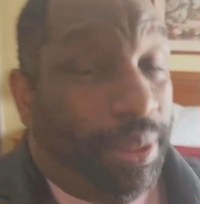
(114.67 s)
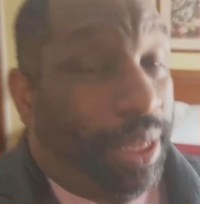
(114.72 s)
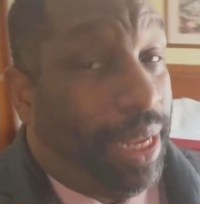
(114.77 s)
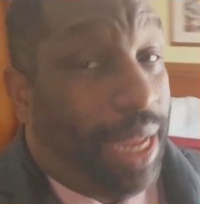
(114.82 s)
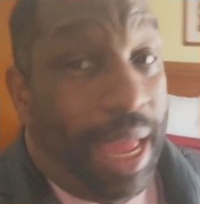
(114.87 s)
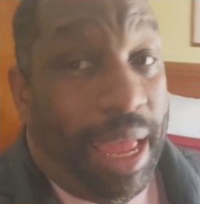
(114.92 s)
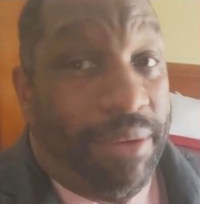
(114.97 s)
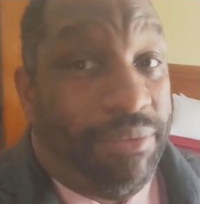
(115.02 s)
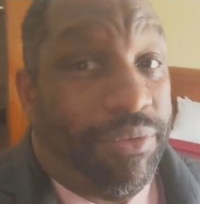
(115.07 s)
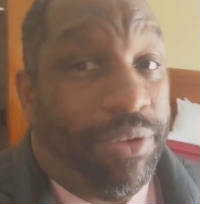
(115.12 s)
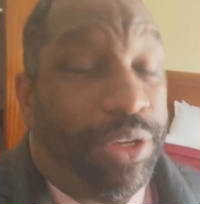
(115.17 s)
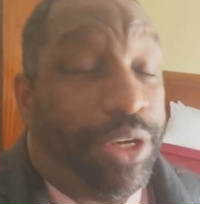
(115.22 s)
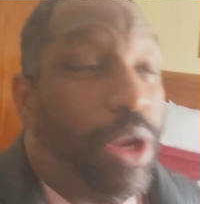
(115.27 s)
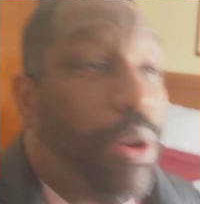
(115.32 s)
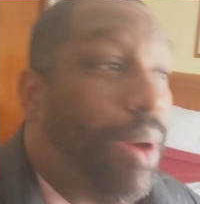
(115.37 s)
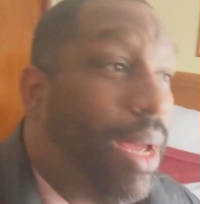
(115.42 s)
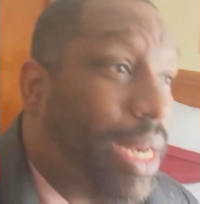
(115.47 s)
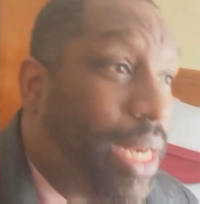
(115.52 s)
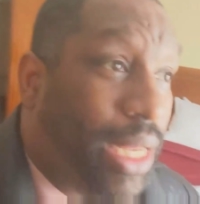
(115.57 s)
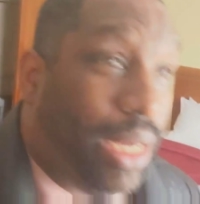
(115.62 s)
up. Like I have
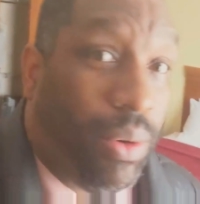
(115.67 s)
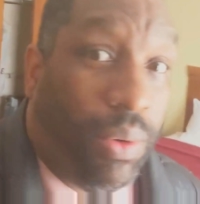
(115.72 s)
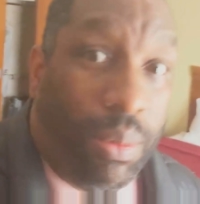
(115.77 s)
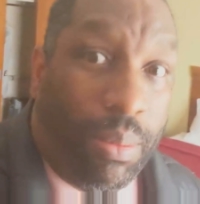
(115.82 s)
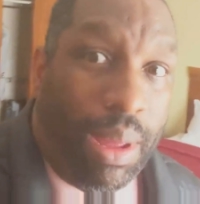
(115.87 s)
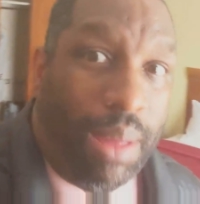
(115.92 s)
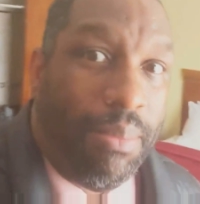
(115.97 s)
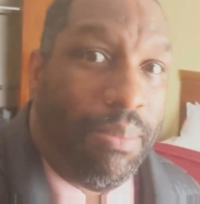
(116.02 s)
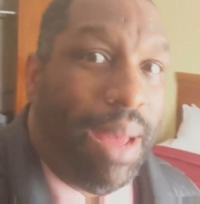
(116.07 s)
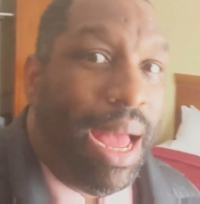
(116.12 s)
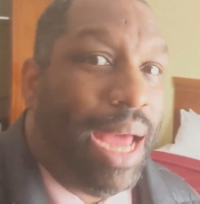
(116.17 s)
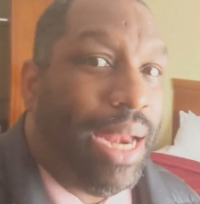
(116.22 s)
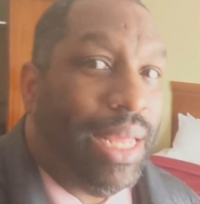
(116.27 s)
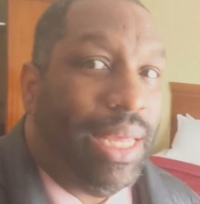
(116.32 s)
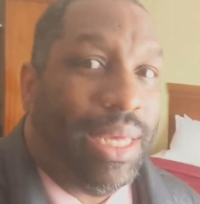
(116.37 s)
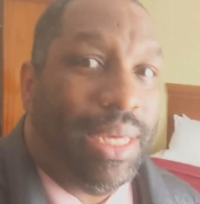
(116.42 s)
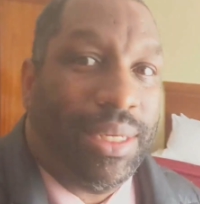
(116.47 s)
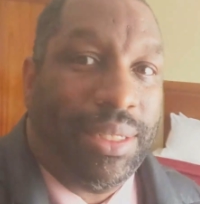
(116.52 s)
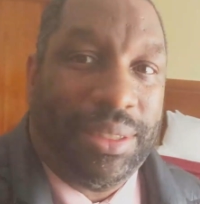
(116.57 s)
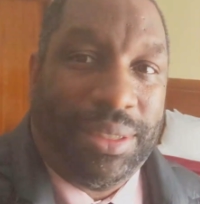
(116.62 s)
no idea where my
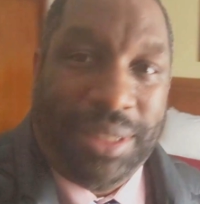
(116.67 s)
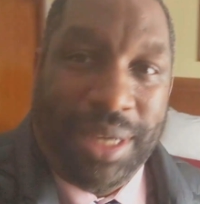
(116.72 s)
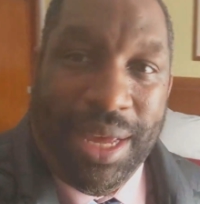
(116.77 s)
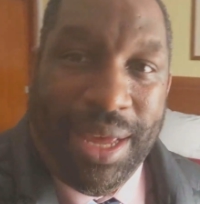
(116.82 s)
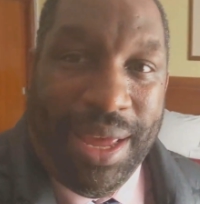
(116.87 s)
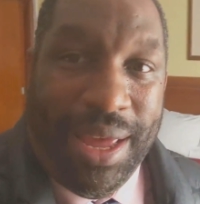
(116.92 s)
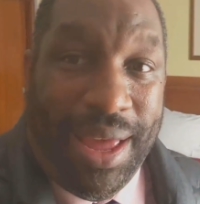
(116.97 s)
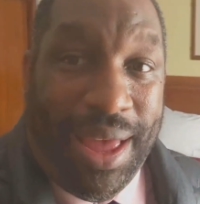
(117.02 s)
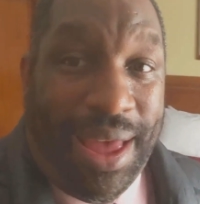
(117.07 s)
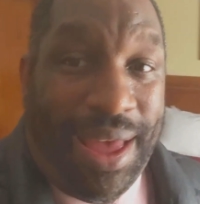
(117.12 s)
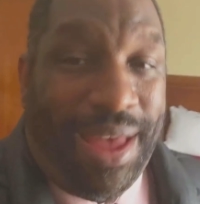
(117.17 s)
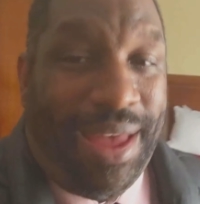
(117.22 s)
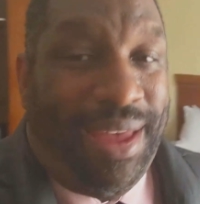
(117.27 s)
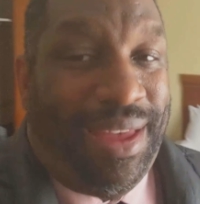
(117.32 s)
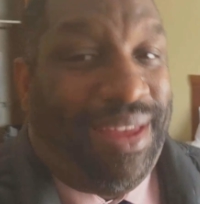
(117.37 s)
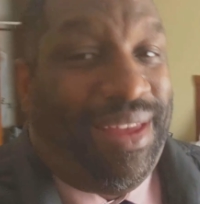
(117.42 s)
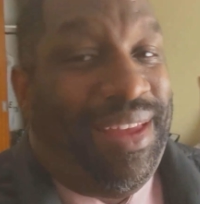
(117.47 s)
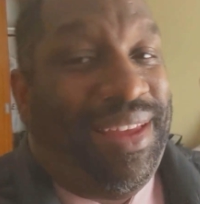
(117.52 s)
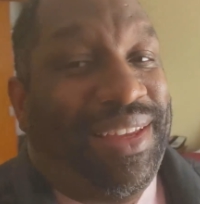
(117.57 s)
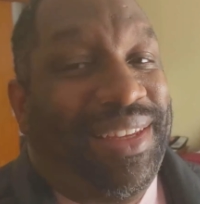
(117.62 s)
body is. Uh,
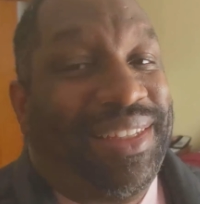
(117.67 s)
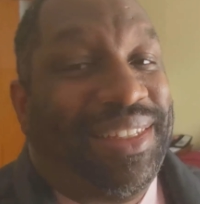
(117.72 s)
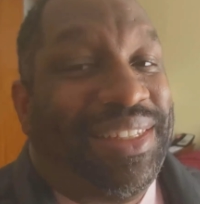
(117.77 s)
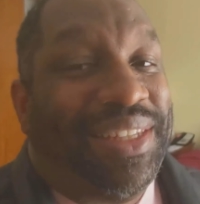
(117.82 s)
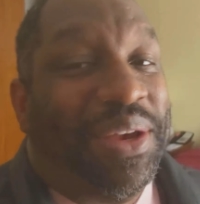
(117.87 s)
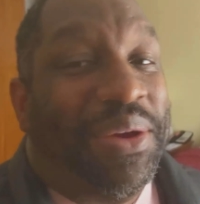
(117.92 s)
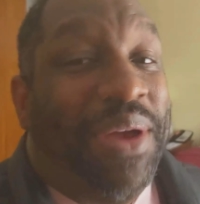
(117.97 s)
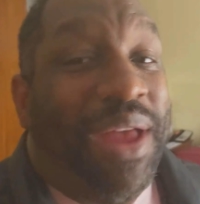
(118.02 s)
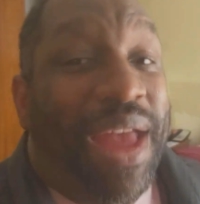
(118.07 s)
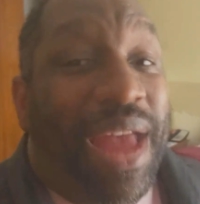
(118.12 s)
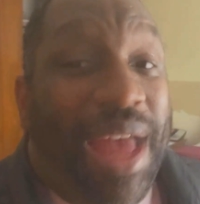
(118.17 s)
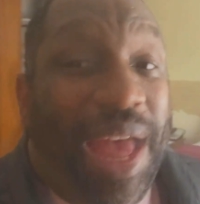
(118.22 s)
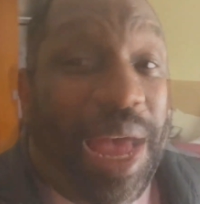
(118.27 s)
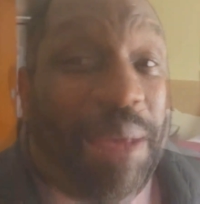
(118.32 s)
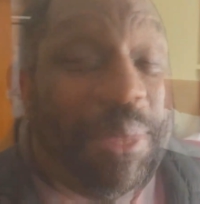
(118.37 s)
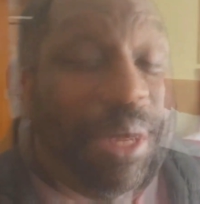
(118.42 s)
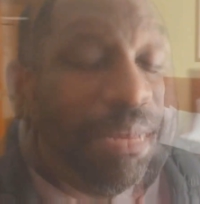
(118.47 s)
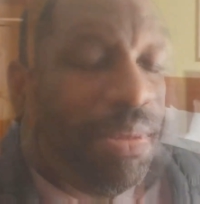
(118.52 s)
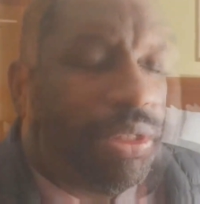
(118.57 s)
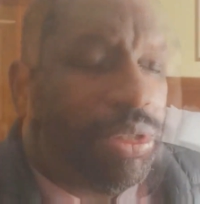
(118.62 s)
so
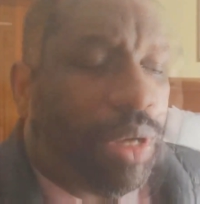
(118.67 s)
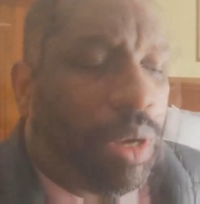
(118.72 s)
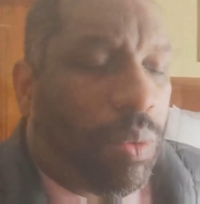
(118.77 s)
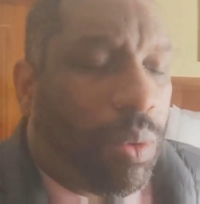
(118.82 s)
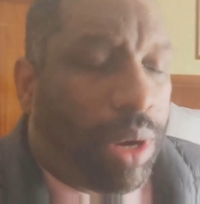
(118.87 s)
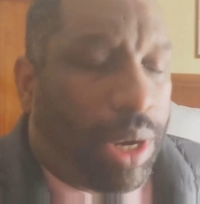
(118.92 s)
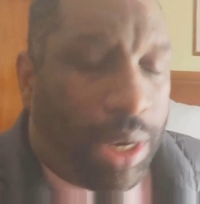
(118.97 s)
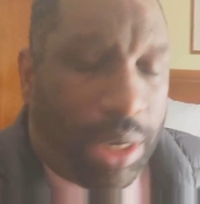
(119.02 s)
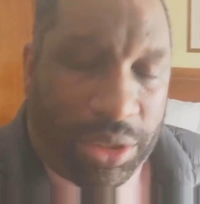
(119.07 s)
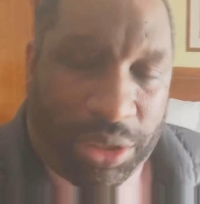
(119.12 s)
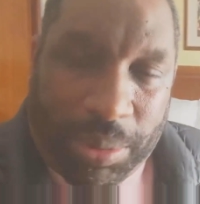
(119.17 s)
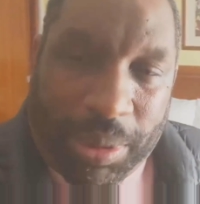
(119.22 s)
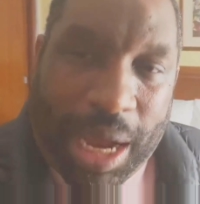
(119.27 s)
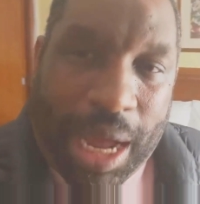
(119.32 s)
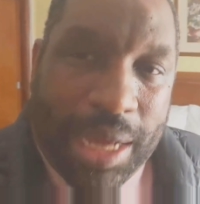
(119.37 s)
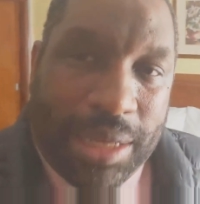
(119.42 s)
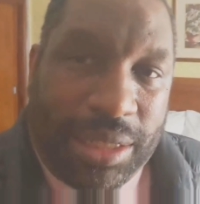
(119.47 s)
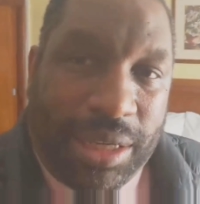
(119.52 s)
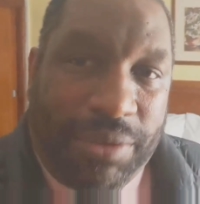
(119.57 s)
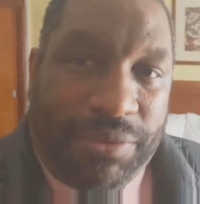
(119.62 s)
I'm gonna start working on some
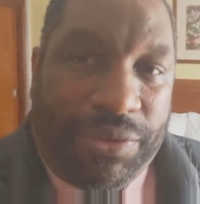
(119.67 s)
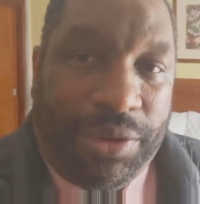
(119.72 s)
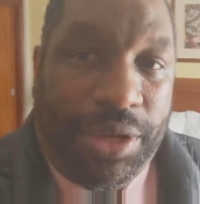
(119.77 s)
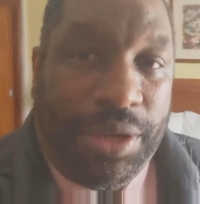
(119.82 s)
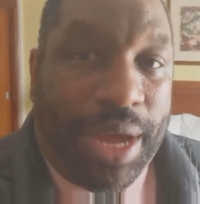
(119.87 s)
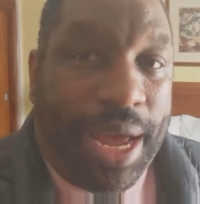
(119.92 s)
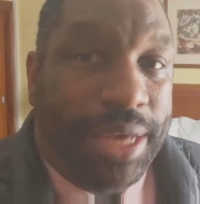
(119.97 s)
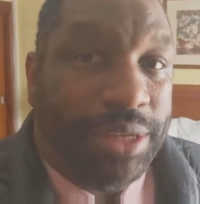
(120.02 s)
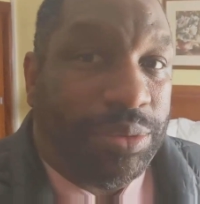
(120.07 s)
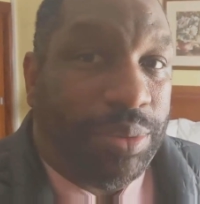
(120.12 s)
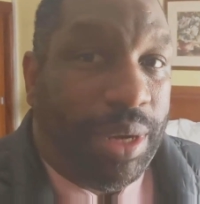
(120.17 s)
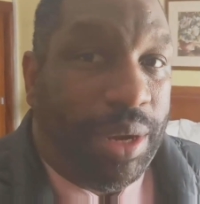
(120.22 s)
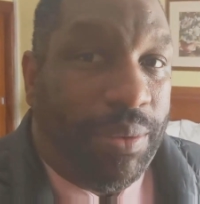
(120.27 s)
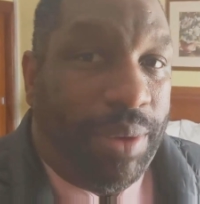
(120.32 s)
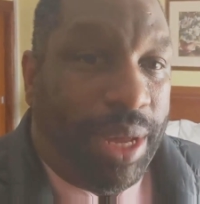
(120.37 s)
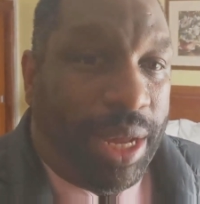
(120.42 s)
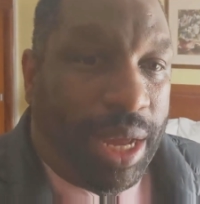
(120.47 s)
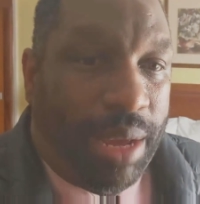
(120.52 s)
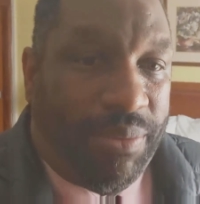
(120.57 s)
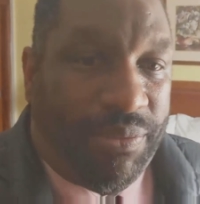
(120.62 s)
content for you guys when I
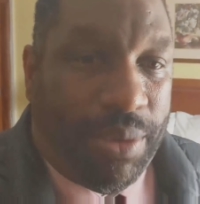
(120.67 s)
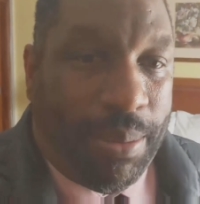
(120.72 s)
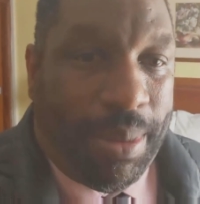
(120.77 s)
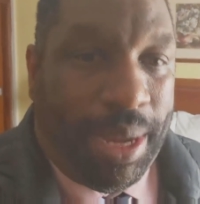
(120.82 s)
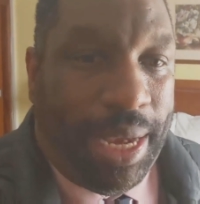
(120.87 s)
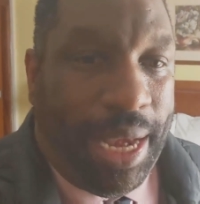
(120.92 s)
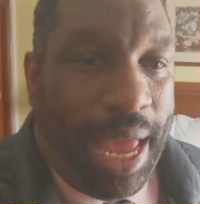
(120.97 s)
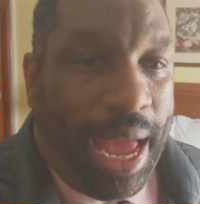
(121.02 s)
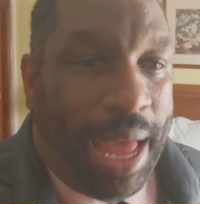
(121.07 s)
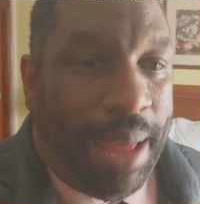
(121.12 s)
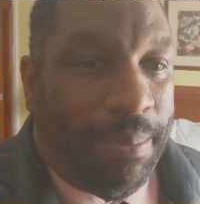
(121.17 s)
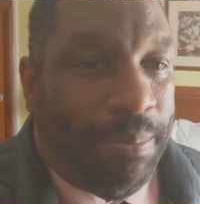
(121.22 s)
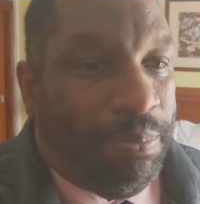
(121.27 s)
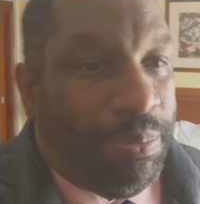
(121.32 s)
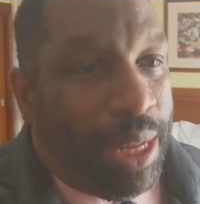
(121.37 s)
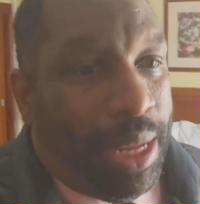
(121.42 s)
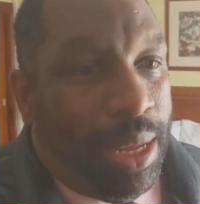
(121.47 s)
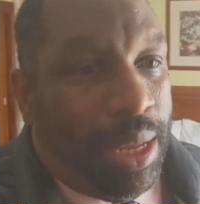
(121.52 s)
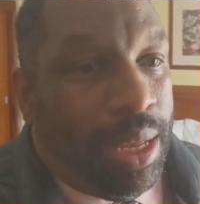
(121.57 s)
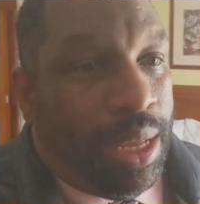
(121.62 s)
wake up from my nap.
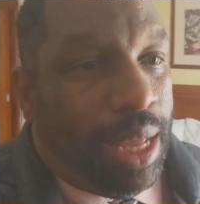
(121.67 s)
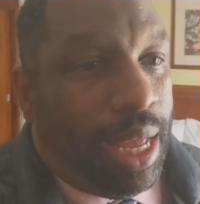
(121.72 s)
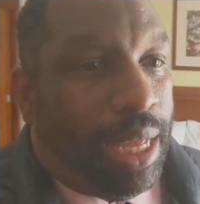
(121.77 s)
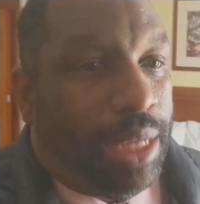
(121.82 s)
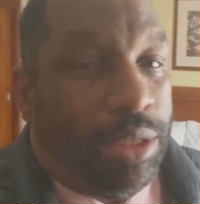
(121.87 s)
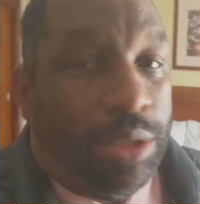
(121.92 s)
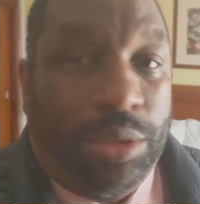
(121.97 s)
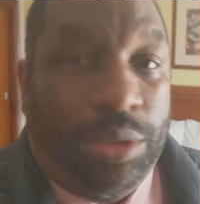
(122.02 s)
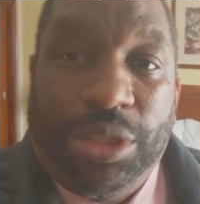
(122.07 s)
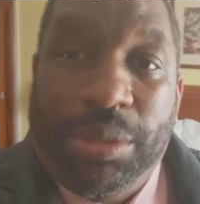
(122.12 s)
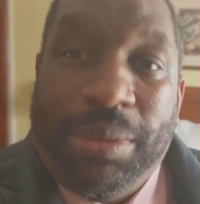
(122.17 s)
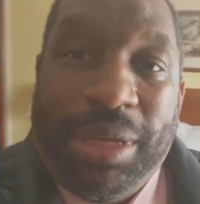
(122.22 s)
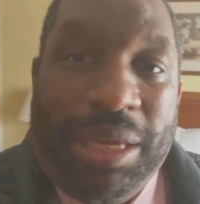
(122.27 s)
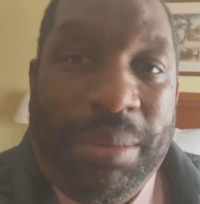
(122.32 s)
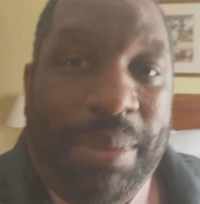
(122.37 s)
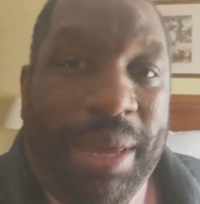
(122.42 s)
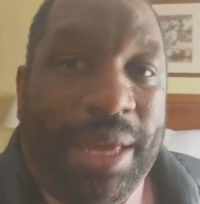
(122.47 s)
I'll do some